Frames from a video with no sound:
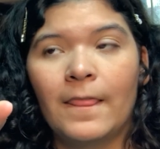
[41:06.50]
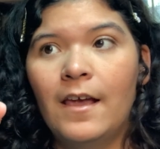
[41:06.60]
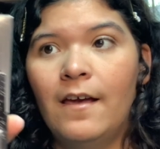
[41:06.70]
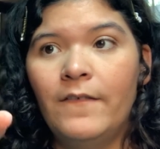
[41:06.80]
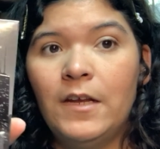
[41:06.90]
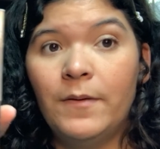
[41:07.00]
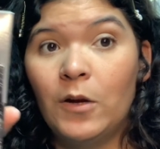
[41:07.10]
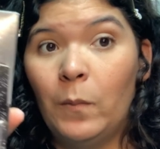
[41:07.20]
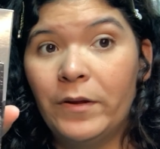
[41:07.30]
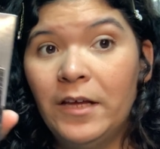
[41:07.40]
I haven't even
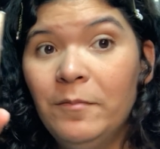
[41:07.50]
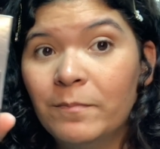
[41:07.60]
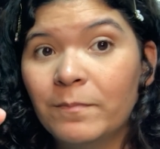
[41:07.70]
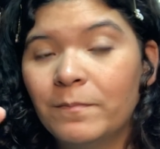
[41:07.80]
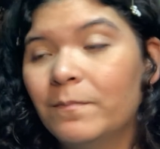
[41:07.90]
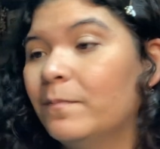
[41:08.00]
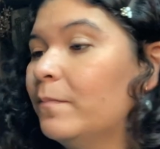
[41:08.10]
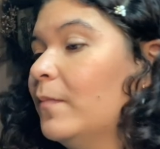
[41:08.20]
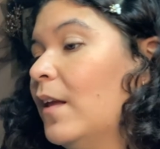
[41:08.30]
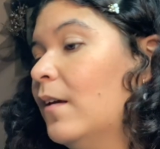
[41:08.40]
opened it,
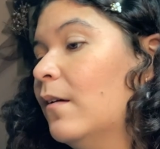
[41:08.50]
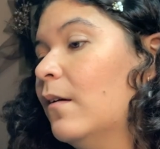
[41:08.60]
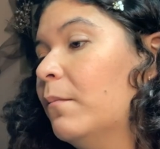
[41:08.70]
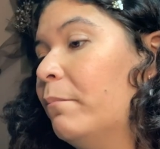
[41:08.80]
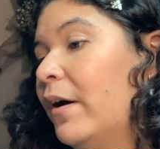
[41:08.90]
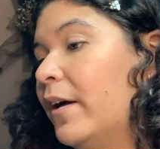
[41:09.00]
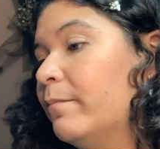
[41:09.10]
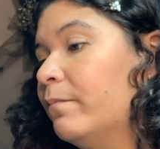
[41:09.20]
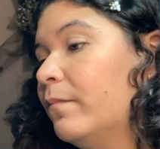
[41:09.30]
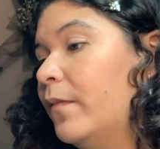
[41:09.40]
but
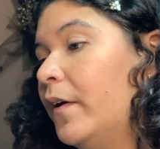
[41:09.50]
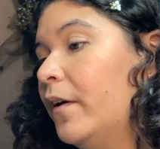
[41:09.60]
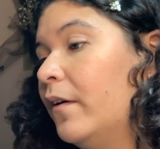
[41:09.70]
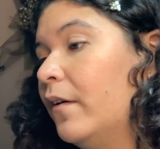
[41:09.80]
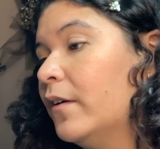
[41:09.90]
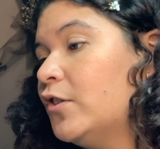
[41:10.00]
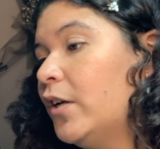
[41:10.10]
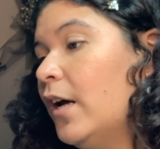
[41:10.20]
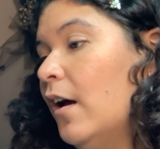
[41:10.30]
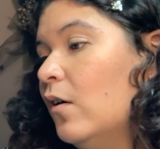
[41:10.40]
they're
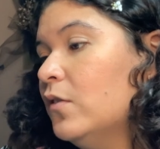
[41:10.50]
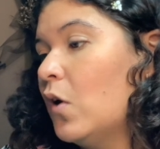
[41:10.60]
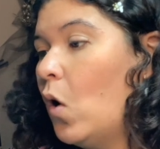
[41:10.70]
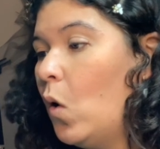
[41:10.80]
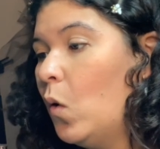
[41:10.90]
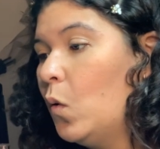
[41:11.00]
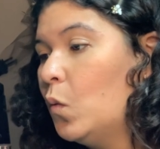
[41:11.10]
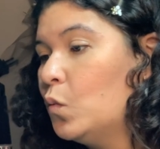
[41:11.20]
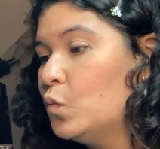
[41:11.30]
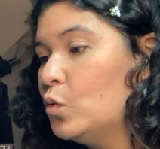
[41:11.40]
Chicago's
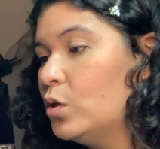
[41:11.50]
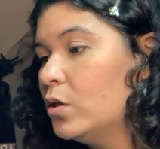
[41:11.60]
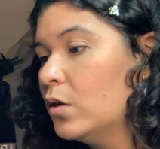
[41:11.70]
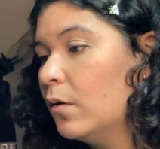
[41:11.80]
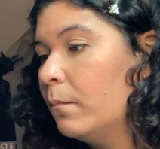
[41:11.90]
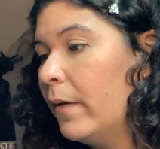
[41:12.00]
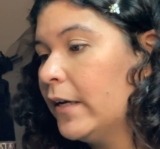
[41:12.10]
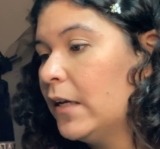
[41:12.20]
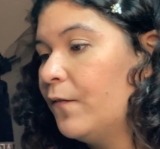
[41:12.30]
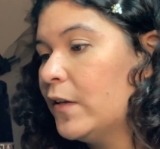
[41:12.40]
own
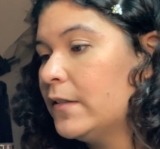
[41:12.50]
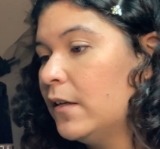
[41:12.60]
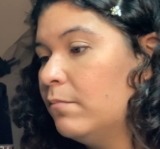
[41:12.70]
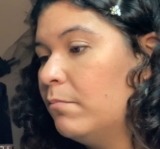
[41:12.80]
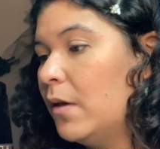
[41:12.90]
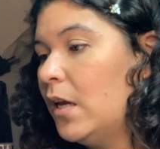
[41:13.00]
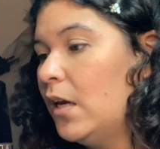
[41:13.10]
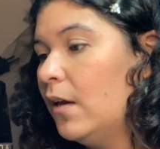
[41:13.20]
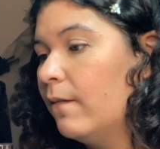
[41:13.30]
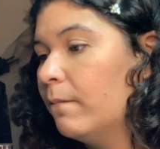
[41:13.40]
magnificent
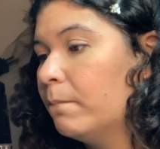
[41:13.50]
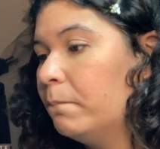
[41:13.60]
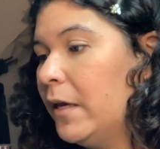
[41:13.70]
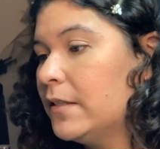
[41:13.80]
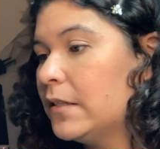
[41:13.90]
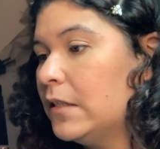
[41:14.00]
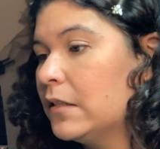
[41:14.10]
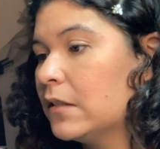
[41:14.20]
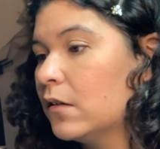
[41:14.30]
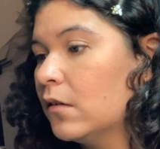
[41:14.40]
mini
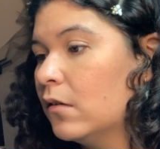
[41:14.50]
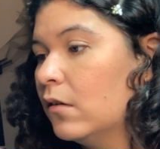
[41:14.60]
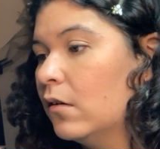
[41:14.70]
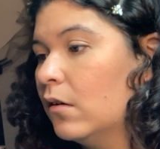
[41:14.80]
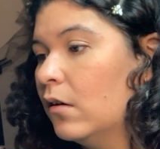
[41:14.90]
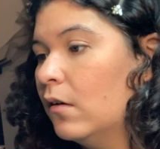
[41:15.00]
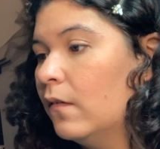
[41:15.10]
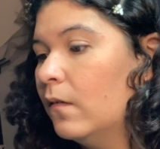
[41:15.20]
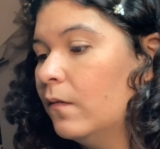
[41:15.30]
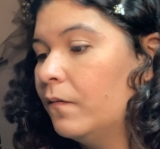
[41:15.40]
pixies,
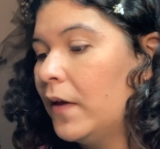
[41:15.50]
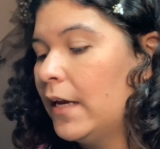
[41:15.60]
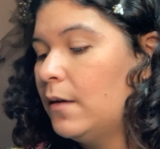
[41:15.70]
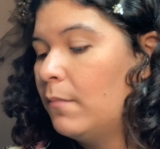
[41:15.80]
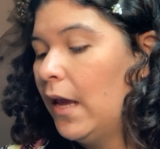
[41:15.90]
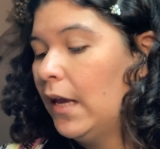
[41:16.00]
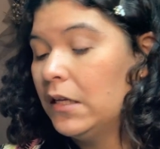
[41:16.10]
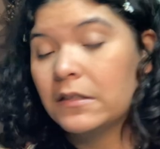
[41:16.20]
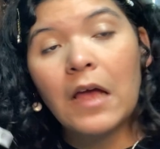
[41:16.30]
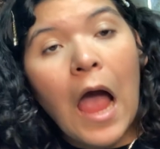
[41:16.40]
Fannie
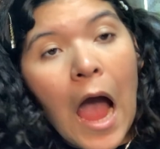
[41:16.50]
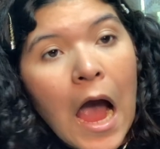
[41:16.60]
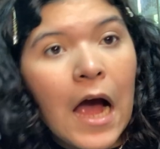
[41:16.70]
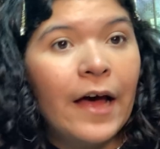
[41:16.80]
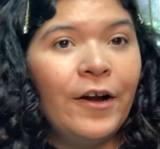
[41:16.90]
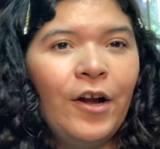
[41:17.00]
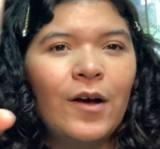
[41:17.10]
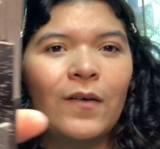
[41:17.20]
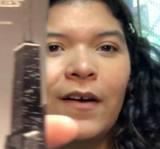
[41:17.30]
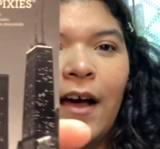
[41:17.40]
Mae's. I don't
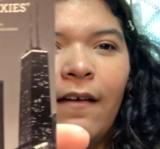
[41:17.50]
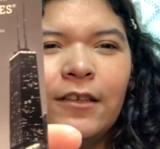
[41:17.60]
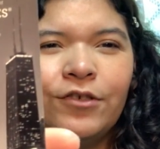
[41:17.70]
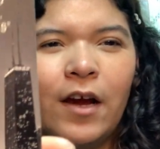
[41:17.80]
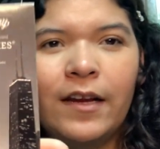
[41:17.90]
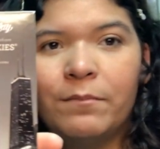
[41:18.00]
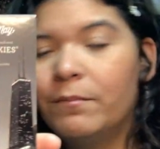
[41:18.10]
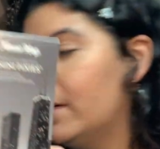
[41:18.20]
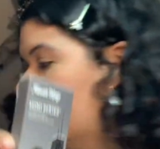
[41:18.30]
know, I haven't tried them.